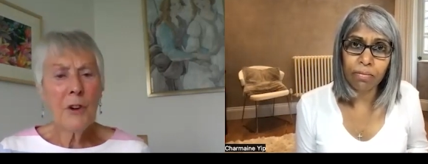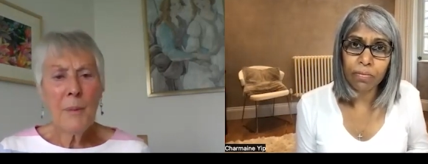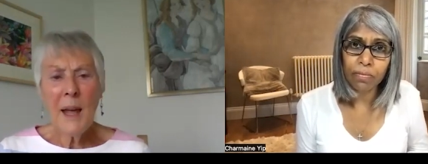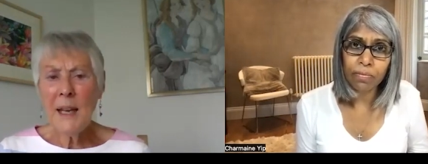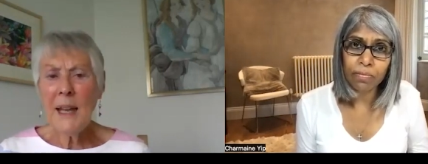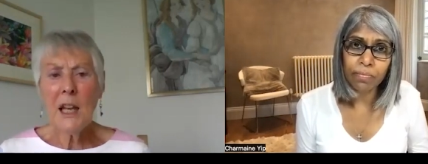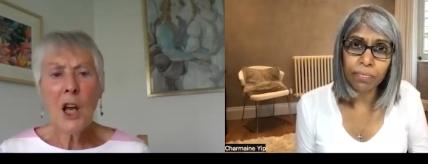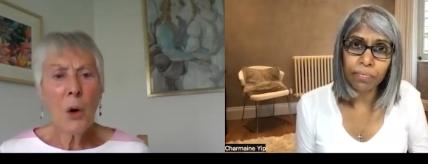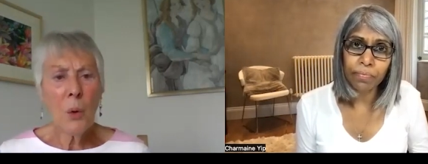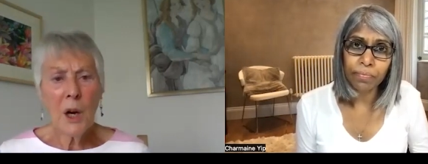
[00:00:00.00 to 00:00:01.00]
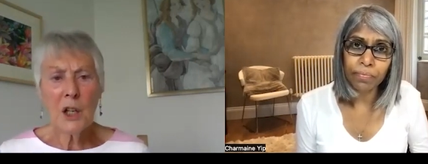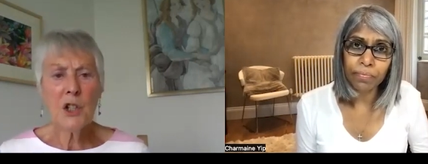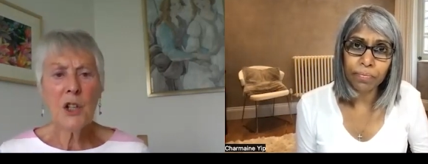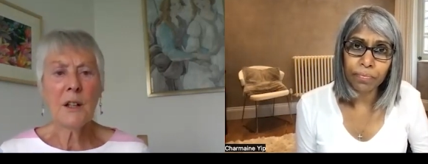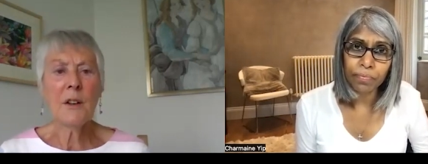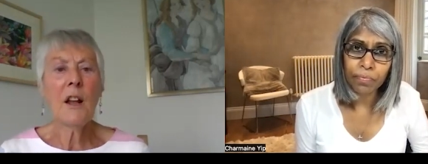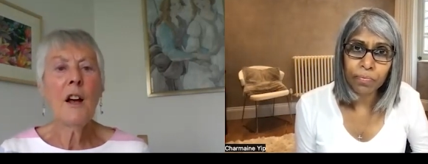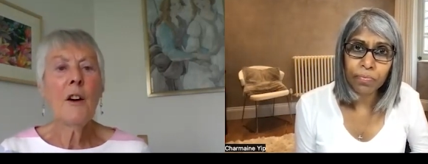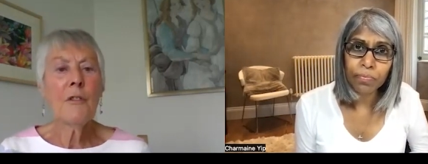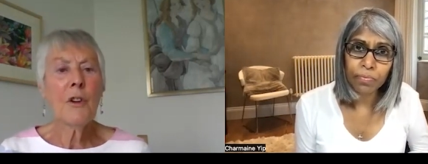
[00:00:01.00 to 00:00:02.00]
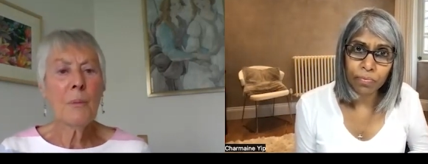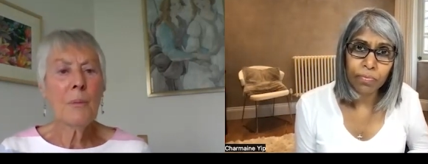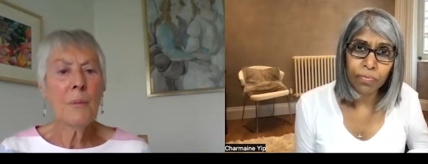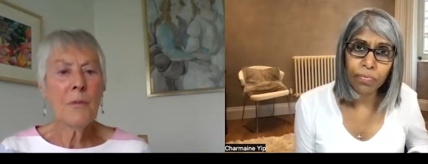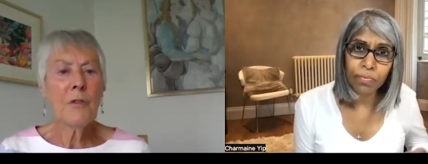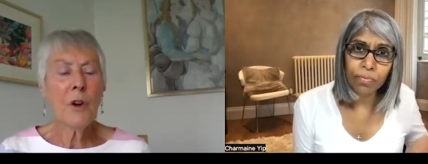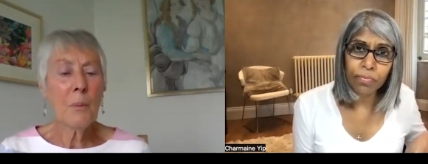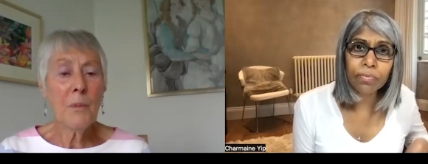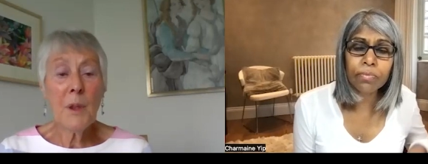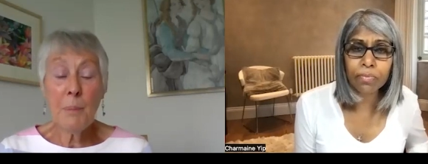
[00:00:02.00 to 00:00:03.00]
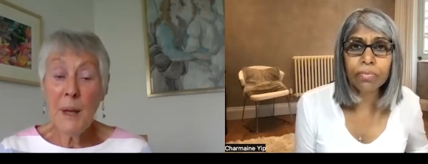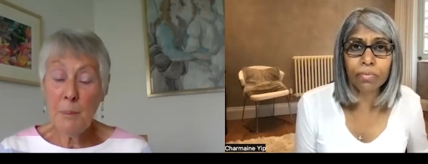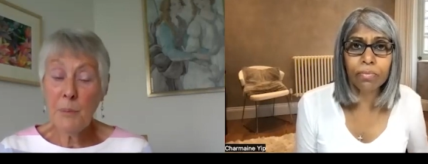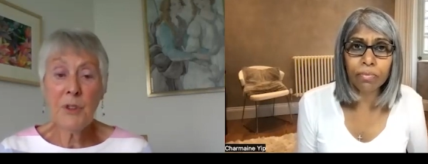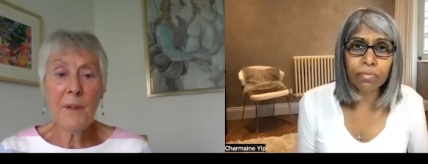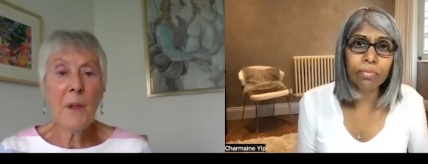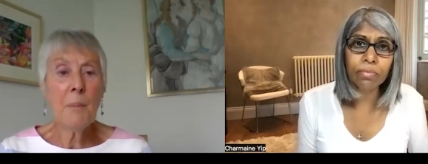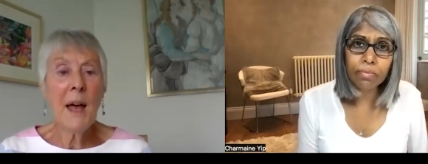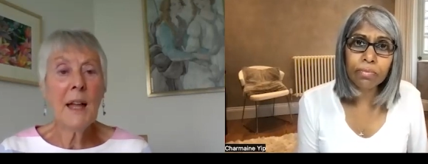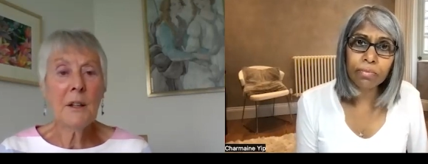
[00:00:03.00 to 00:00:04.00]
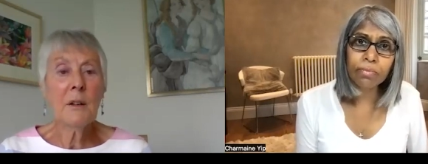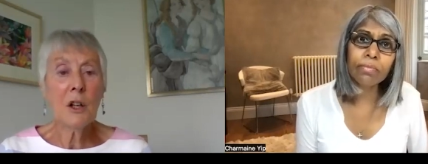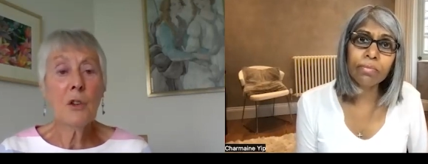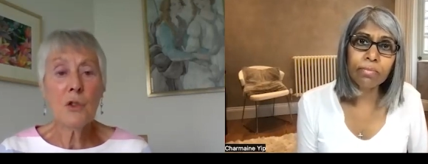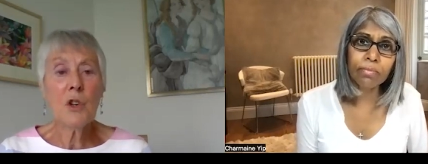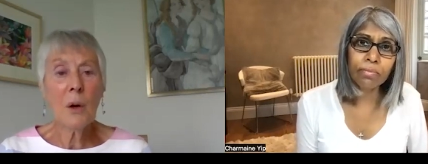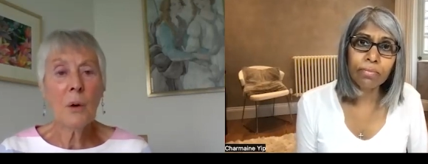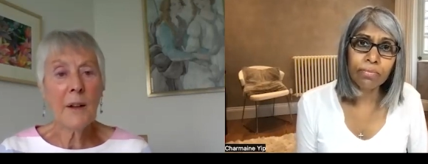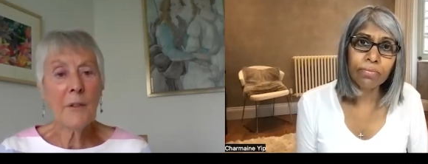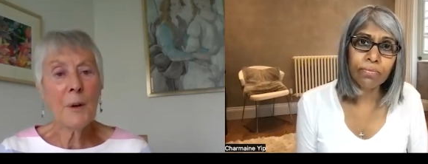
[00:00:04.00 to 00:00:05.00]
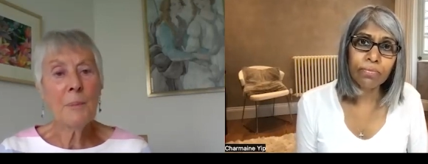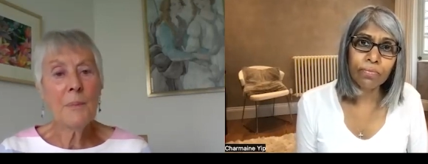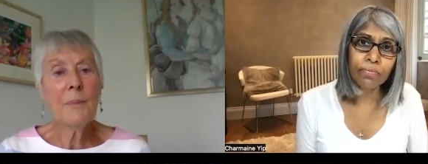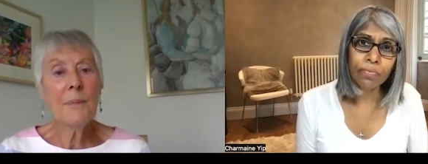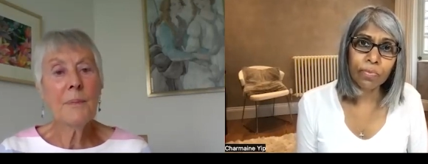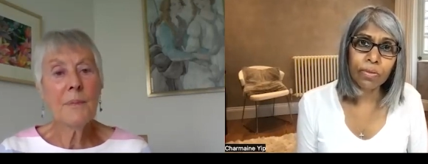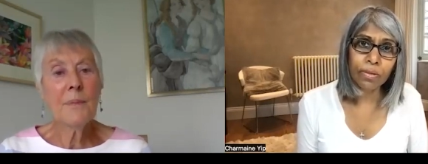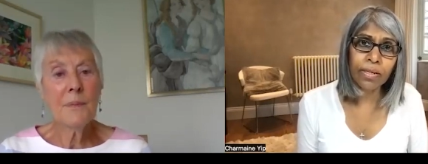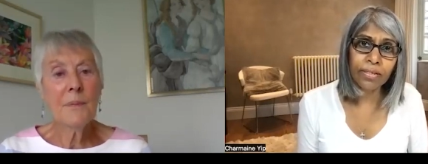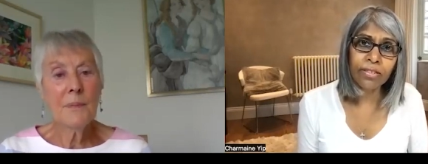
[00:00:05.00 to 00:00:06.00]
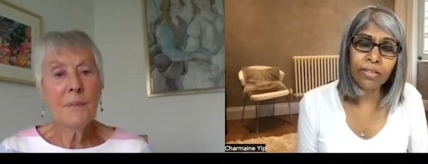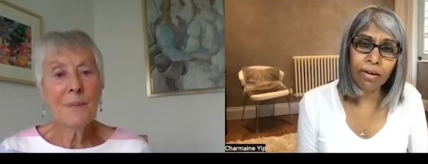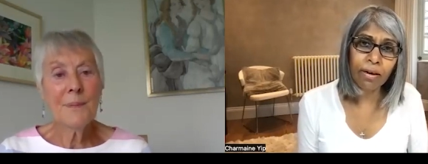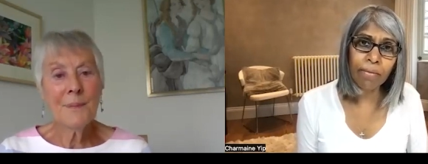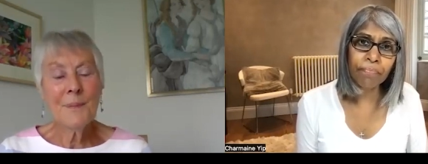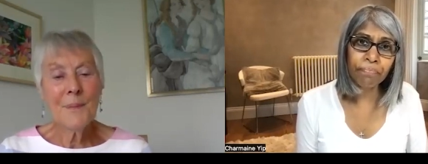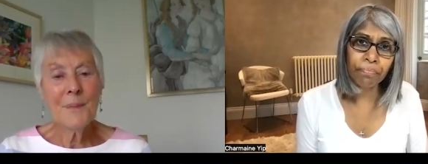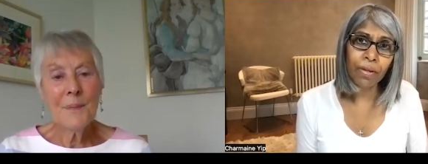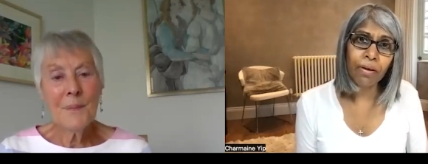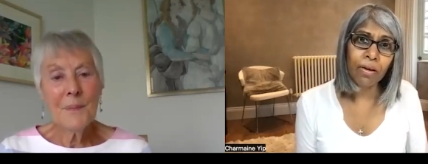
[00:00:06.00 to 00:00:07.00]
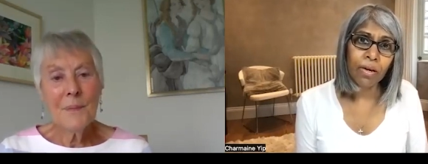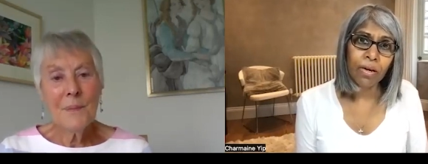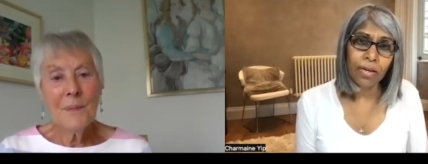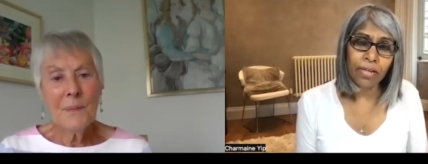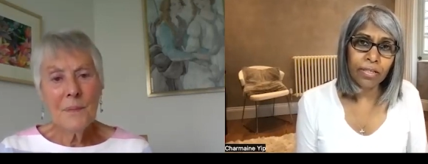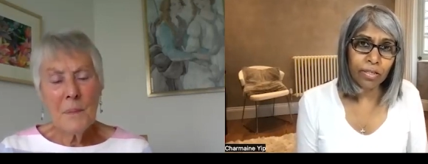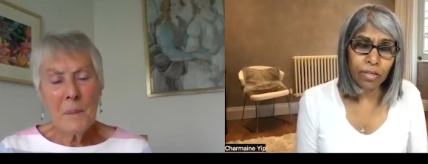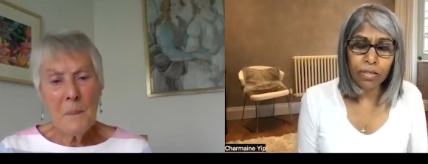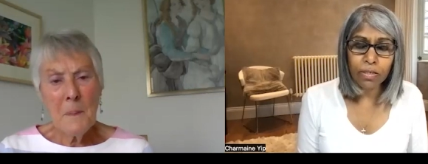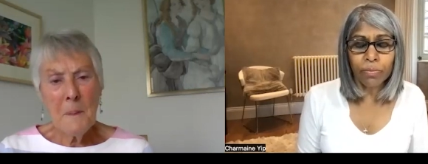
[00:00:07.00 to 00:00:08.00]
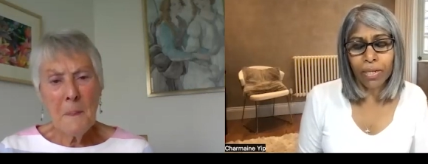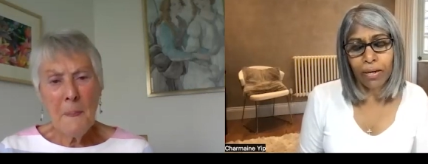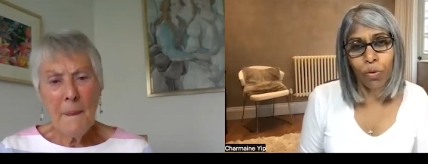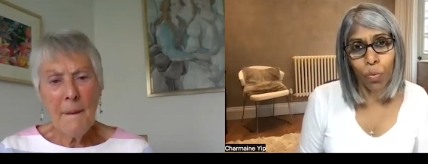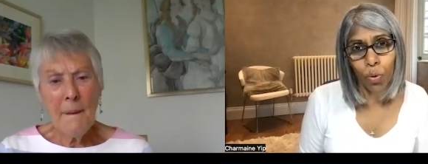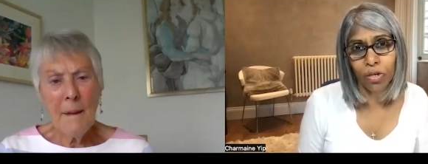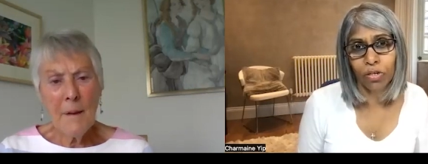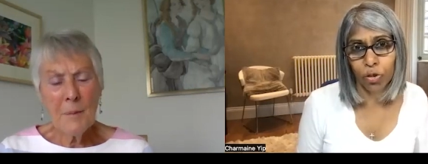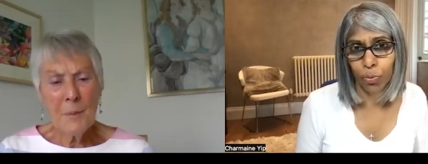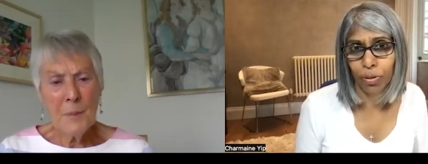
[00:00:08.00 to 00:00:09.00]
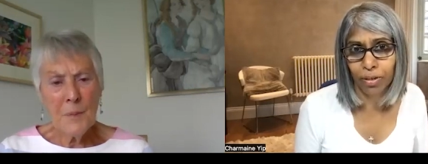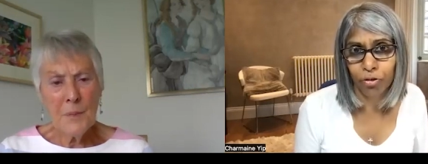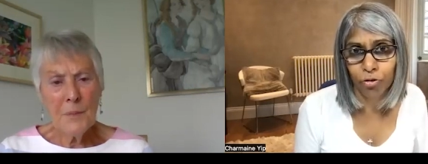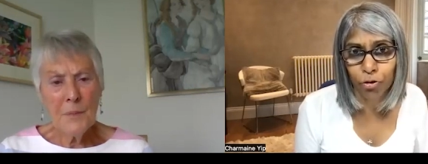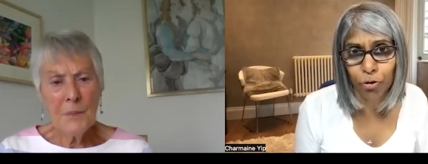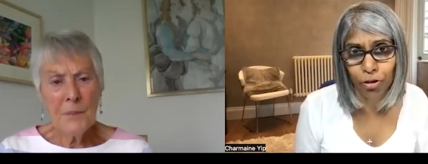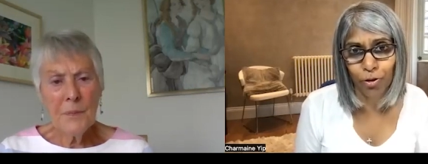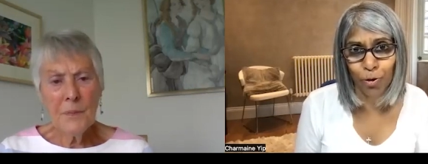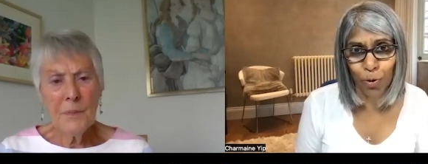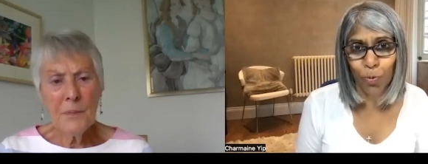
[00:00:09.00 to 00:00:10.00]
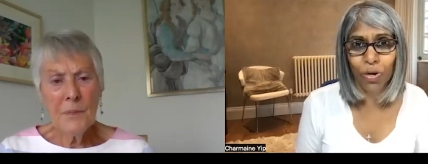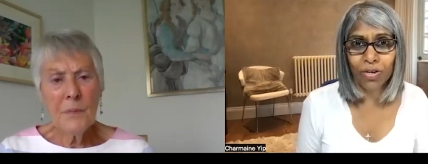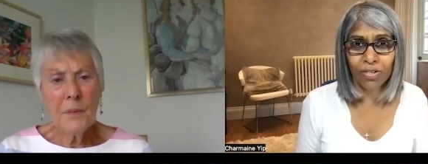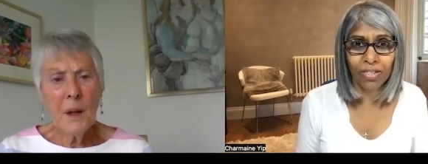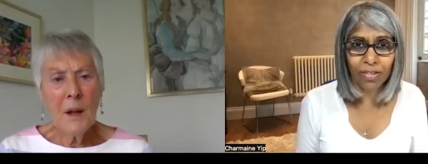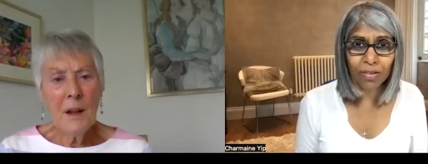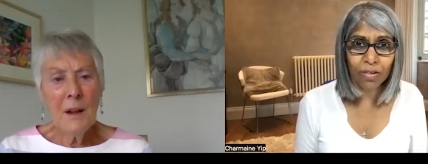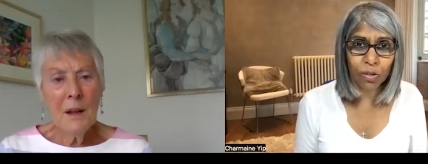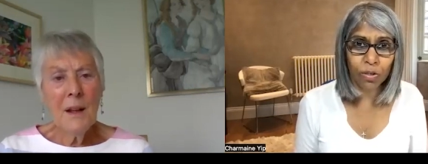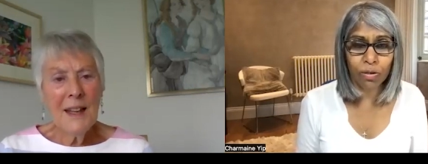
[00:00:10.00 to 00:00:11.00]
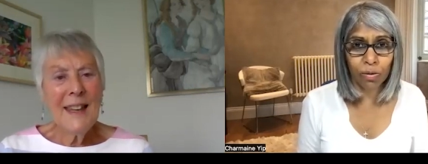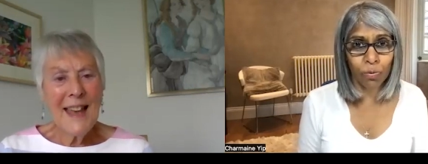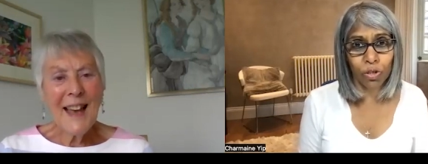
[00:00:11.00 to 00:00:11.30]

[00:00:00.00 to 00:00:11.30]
Speaker 1: from any coercion from, from the pimps and the men controlling them.
Speaker 2: Yes. Um... It's, it seems like a world, you were introduced into a world
Speaker 1: in